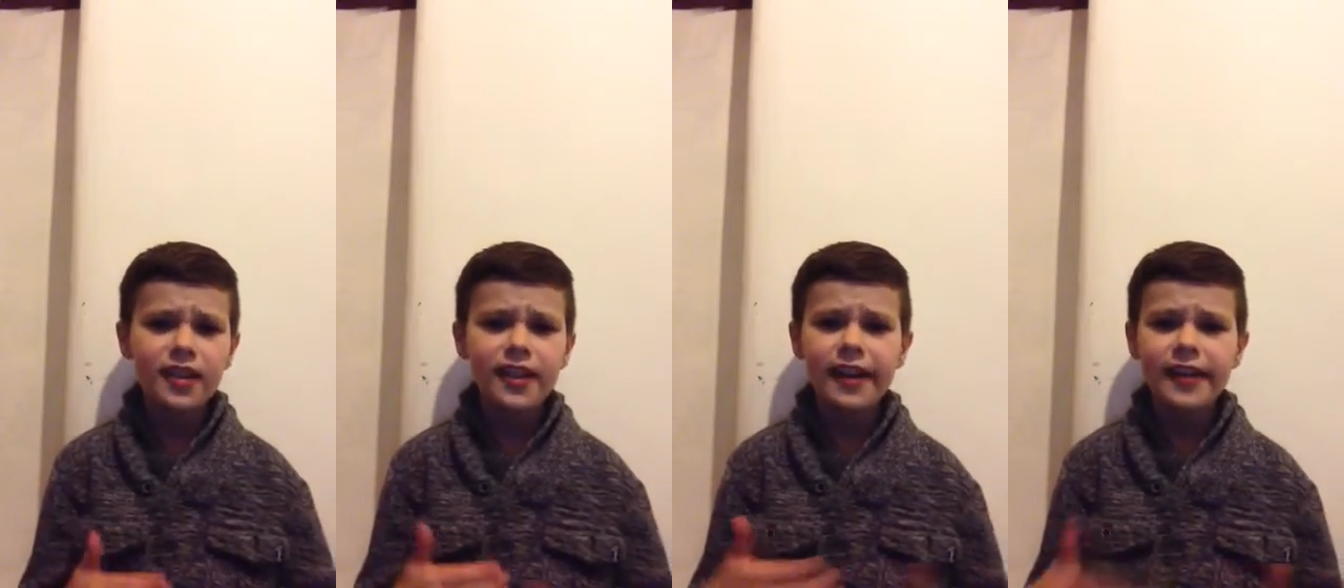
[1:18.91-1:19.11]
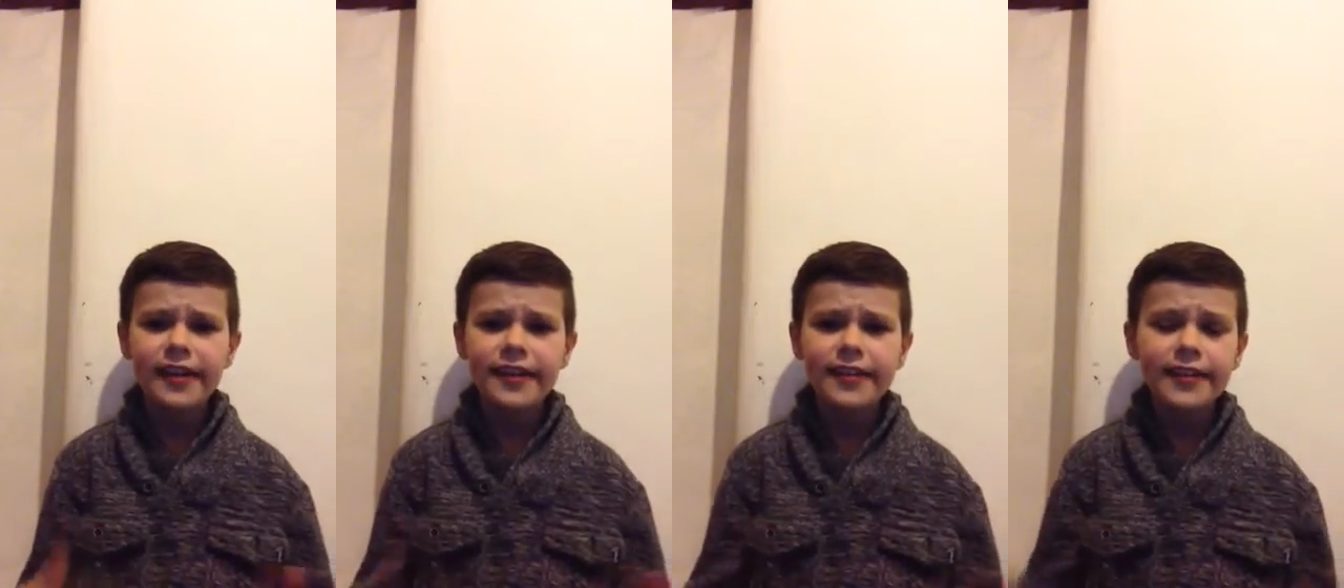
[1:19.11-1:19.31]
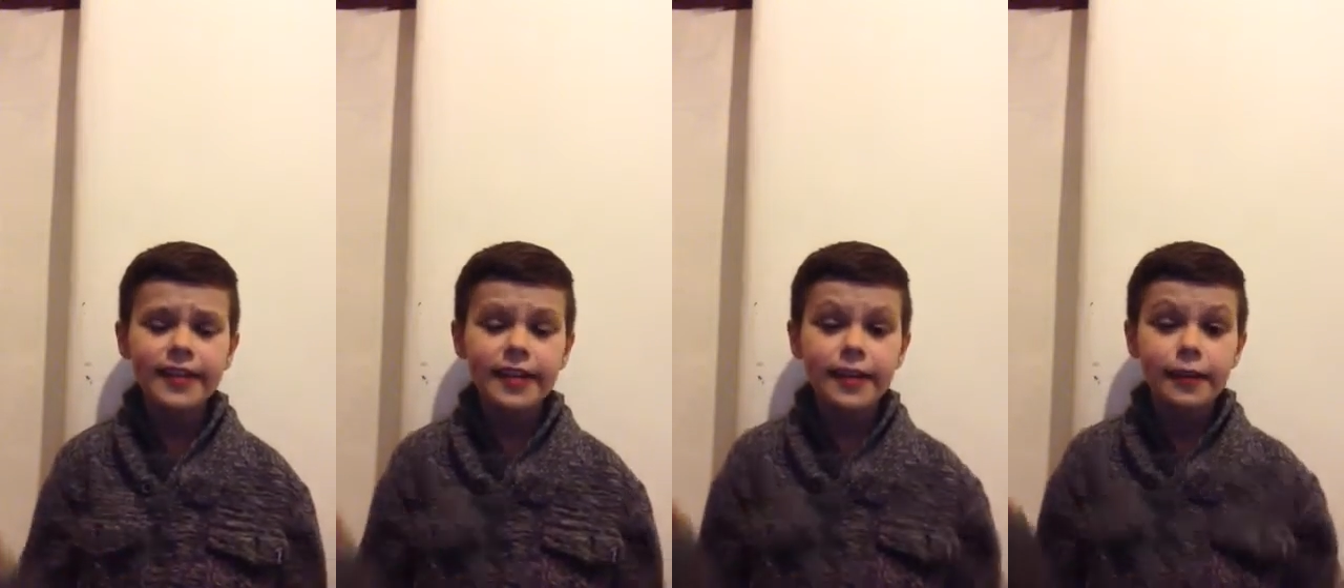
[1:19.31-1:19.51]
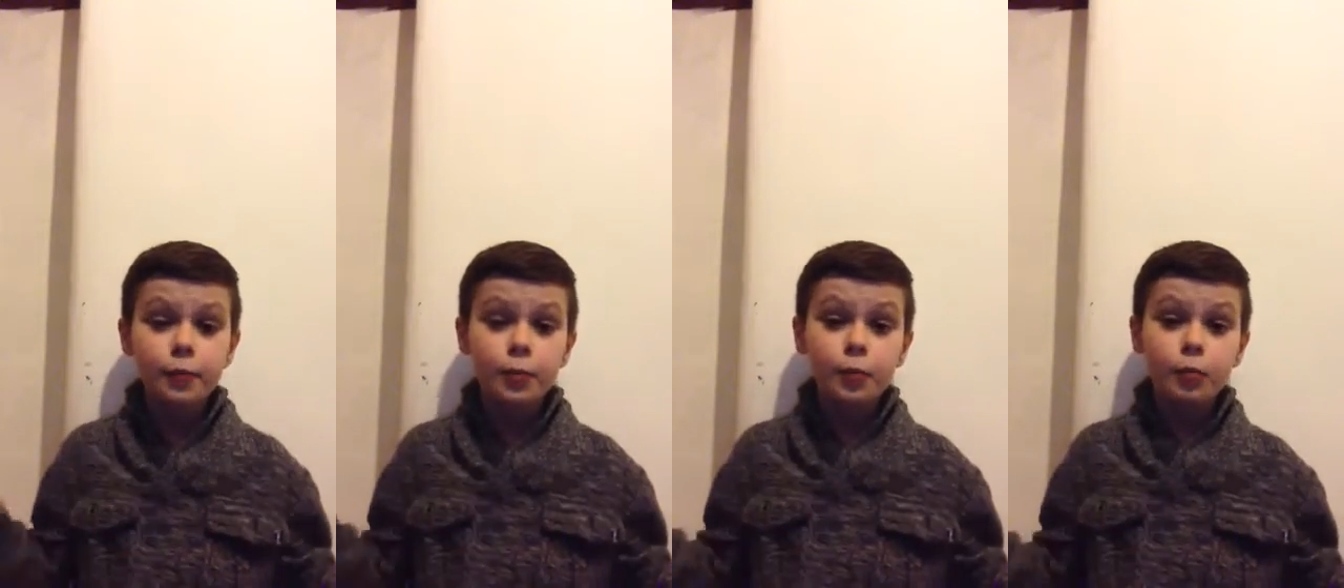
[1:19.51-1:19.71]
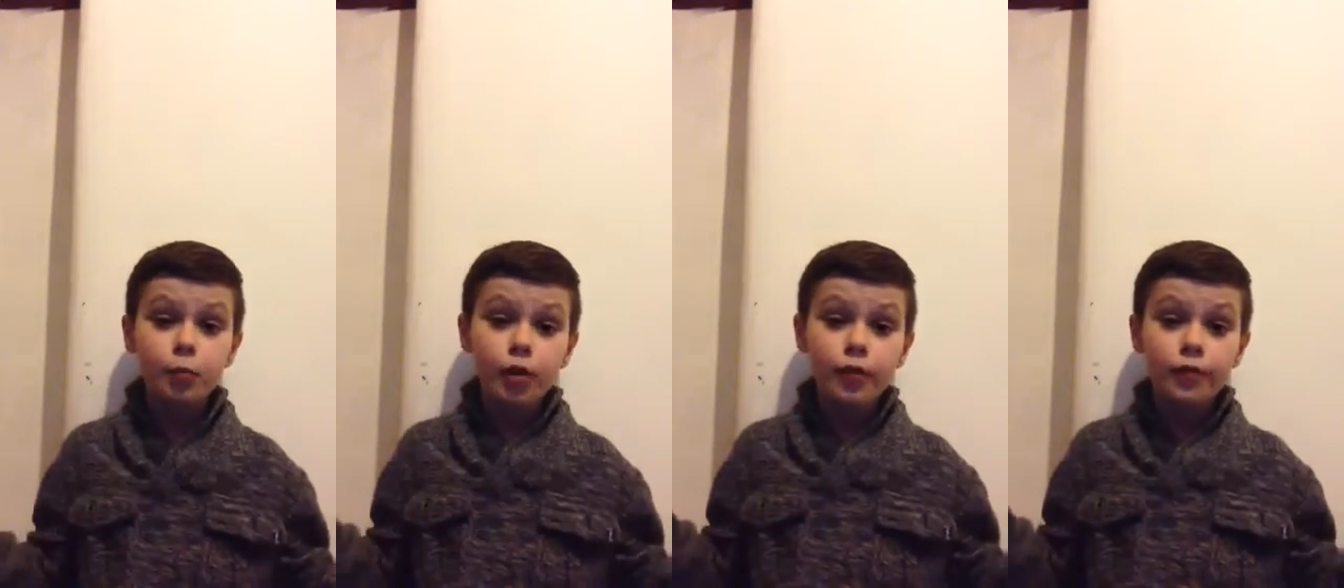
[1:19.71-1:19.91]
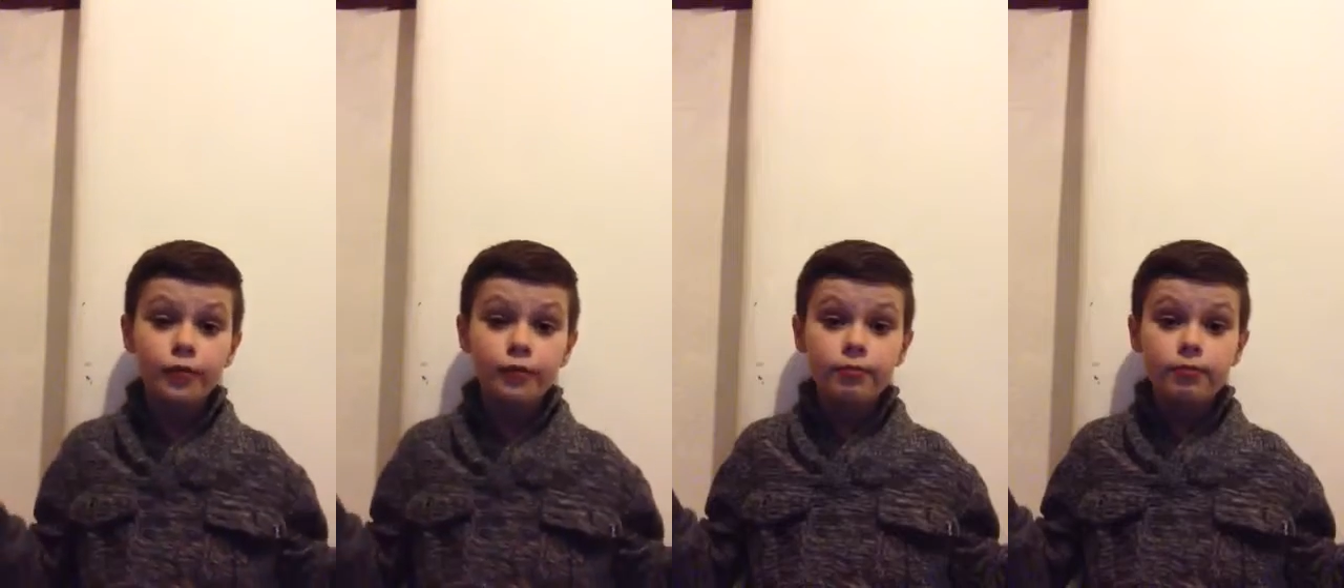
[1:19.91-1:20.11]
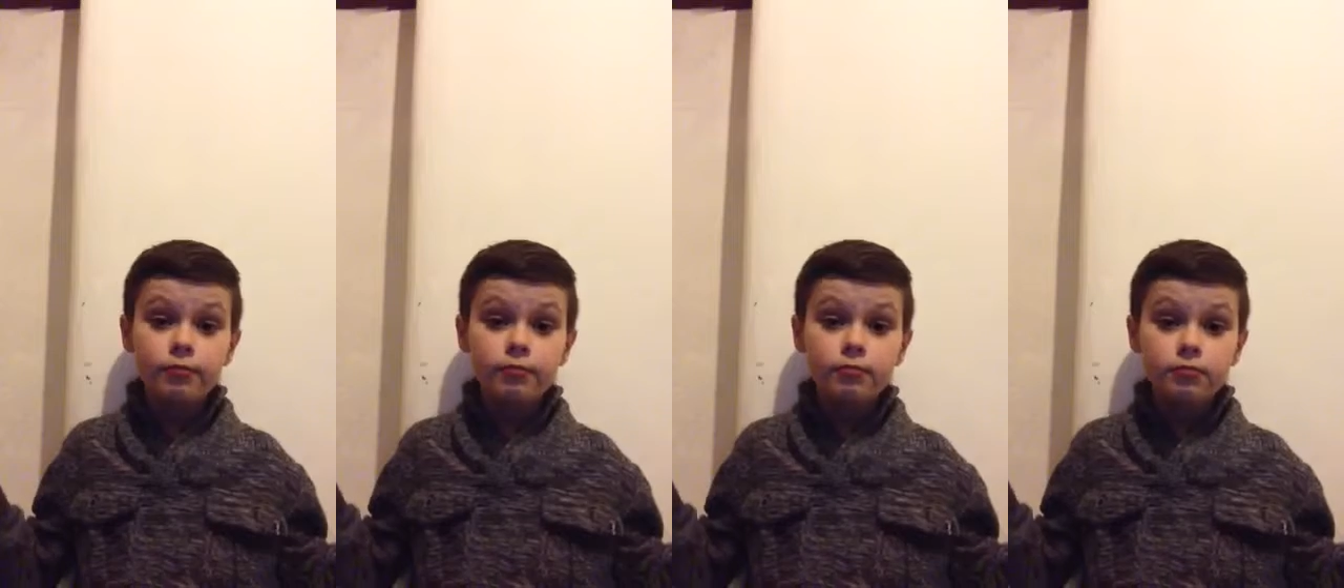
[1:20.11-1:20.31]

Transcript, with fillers: and anything if we want